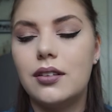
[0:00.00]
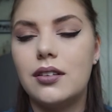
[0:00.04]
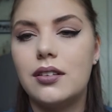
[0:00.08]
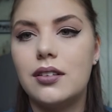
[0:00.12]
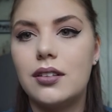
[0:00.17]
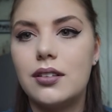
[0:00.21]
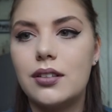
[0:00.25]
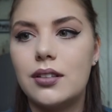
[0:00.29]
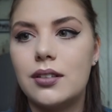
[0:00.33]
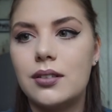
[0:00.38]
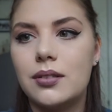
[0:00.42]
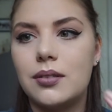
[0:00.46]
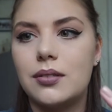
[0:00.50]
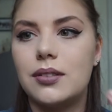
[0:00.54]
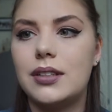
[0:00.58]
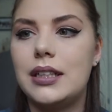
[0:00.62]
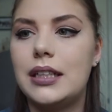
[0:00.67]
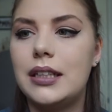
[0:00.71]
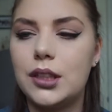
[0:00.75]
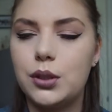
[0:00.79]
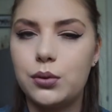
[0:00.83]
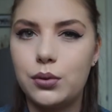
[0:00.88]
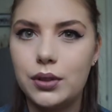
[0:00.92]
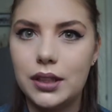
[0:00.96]
The
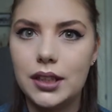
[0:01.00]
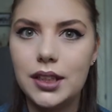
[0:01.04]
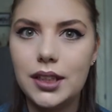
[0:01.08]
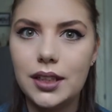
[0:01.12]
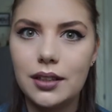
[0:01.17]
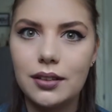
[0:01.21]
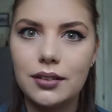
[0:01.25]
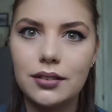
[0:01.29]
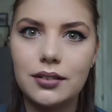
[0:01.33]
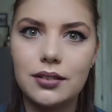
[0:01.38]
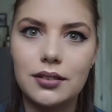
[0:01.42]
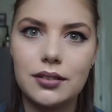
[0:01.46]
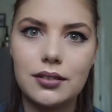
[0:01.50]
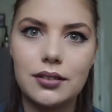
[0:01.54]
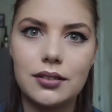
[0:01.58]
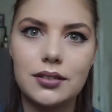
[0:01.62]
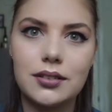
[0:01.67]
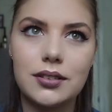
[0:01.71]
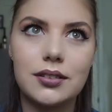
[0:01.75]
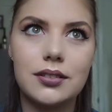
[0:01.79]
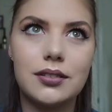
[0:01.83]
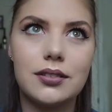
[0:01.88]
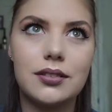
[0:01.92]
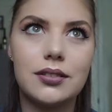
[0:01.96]
ingredient
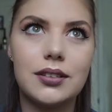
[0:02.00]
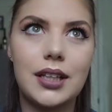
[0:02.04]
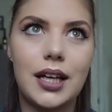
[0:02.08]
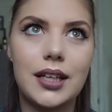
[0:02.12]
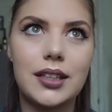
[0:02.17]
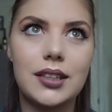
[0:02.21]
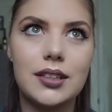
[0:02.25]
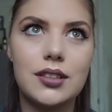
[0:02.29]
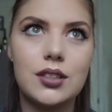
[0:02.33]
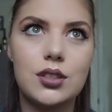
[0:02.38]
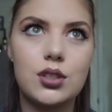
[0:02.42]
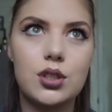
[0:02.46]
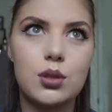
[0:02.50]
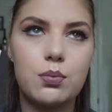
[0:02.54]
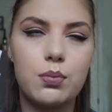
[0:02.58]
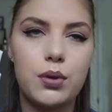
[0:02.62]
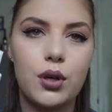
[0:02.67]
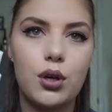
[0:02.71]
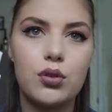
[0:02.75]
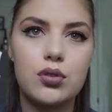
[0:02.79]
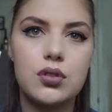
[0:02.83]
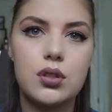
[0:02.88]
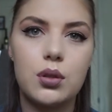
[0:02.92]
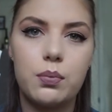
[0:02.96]
that is
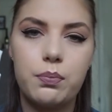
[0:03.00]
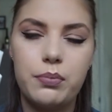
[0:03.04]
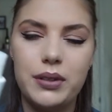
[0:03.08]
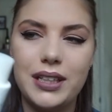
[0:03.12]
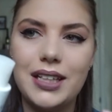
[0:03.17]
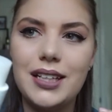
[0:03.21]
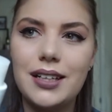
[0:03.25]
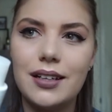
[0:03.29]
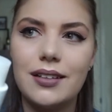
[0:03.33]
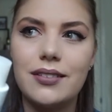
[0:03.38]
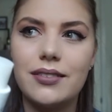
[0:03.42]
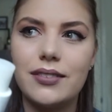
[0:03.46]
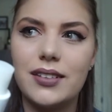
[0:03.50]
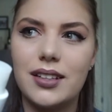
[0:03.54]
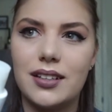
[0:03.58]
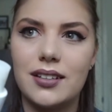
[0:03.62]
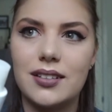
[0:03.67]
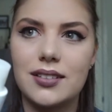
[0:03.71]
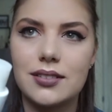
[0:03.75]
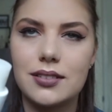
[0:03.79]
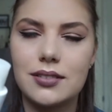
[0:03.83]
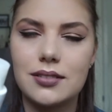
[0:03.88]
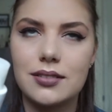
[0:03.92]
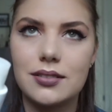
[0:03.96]
supposed to be in
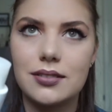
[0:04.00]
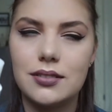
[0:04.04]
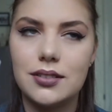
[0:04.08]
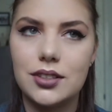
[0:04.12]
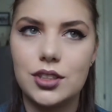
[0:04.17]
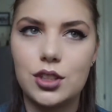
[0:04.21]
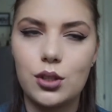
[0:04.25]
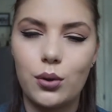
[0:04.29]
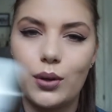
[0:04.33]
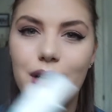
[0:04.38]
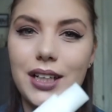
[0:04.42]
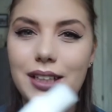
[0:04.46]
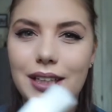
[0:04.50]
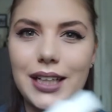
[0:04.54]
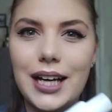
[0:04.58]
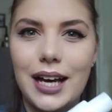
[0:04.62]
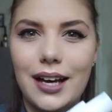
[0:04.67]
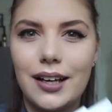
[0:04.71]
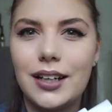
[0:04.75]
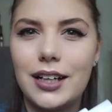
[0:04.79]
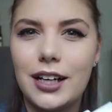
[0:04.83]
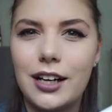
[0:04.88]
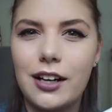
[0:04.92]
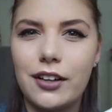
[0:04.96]
this, so it
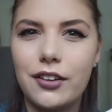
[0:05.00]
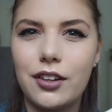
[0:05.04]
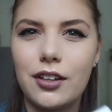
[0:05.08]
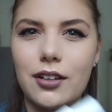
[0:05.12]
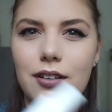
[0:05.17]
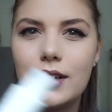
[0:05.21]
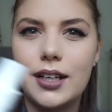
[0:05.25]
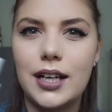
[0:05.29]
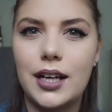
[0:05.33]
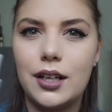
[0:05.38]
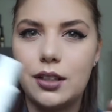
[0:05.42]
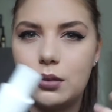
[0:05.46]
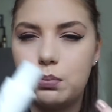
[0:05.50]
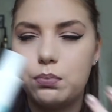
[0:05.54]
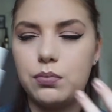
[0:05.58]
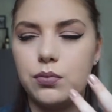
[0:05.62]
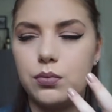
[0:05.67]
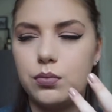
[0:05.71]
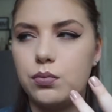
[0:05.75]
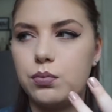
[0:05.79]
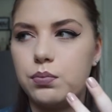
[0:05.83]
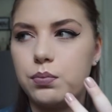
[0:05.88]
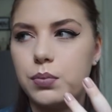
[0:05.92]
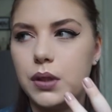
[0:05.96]
can lava and
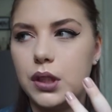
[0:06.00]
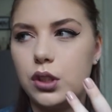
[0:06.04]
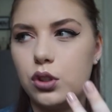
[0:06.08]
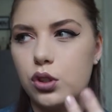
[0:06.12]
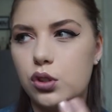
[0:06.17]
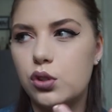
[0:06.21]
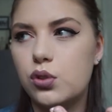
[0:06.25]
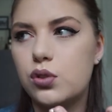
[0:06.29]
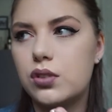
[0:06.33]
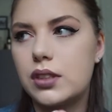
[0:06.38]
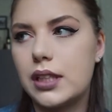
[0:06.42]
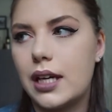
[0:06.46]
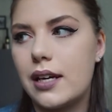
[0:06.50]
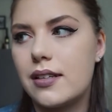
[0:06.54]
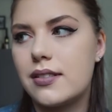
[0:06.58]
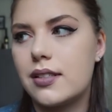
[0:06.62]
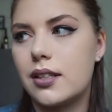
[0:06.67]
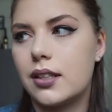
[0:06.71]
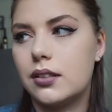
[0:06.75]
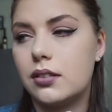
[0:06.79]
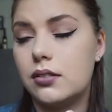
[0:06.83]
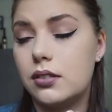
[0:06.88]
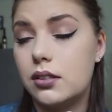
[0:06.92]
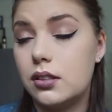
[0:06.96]
be used as
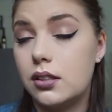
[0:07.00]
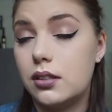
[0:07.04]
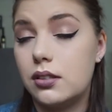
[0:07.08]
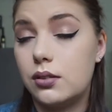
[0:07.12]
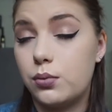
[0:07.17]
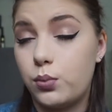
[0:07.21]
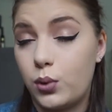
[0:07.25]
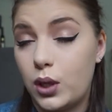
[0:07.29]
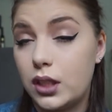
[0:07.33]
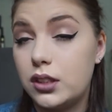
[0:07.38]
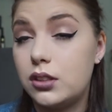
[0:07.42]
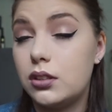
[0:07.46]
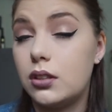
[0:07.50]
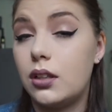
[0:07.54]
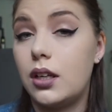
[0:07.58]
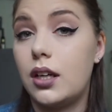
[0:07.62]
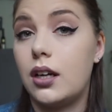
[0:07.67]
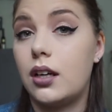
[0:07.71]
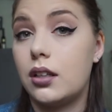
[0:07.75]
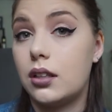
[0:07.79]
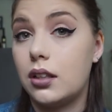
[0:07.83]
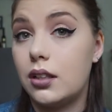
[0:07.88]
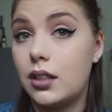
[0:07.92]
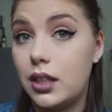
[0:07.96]
a
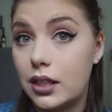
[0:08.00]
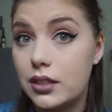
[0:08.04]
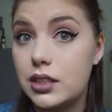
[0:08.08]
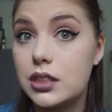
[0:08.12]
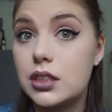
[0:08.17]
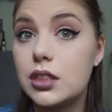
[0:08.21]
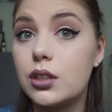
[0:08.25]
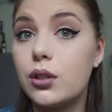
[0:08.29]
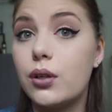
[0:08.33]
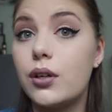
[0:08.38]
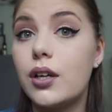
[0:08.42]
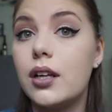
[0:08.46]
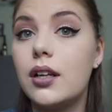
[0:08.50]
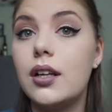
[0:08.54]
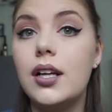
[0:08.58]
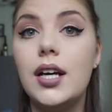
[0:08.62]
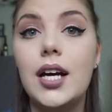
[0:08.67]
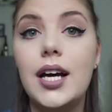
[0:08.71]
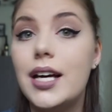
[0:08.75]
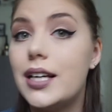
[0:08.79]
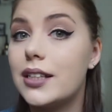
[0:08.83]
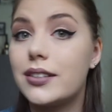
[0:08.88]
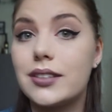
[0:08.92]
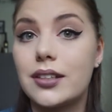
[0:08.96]
regular cleansing oil,
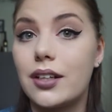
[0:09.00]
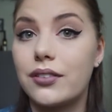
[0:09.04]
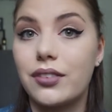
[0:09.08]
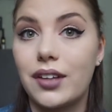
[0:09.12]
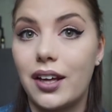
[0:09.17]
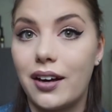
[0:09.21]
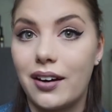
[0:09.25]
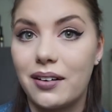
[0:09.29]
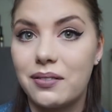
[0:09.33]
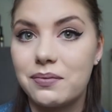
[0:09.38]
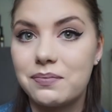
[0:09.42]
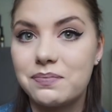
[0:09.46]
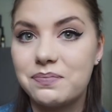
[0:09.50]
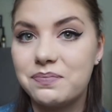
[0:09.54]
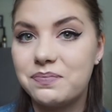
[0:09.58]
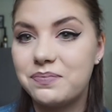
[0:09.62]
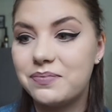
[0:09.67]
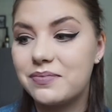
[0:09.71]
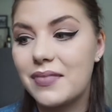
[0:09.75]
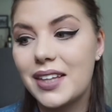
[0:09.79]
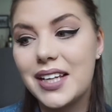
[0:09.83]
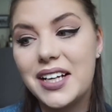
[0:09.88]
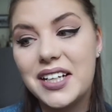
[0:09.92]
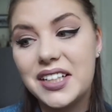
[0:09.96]
is not there.
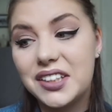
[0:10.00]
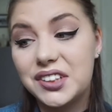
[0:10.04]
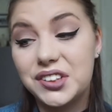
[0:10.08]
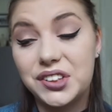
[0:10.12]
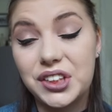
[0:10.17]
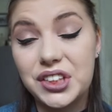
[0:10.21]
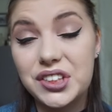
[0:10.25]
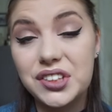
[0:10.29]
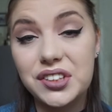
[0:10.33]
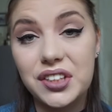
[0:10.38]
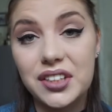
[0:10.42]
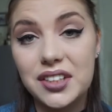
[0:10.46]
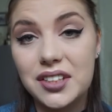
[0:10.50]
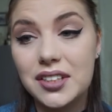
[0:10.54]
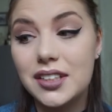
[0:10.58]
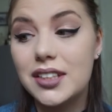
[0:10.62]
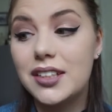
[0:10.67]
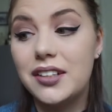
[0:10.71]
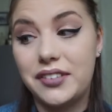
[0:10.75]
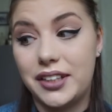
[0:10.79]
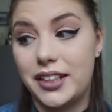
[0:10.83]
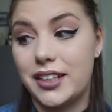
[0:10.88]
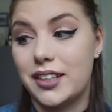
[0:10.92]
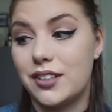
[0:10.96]
Just not
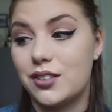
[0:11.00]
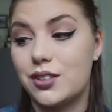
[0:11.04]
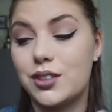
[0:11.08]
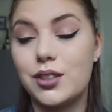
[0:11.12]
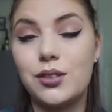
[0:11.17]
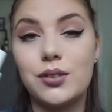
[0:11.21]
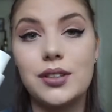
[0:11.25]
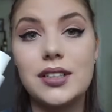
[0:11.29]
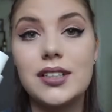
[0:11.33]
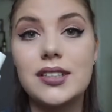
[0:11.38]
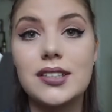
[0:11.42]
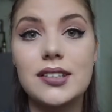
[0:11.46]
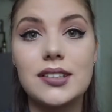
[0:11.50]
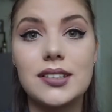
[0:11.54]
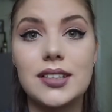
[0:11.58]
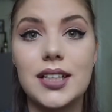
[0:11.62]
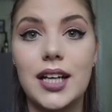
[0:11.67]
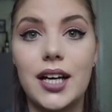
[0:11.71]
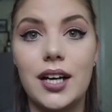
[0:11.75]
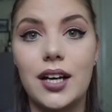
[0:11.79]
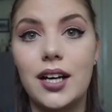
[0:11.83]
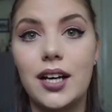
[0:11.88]
there. So this is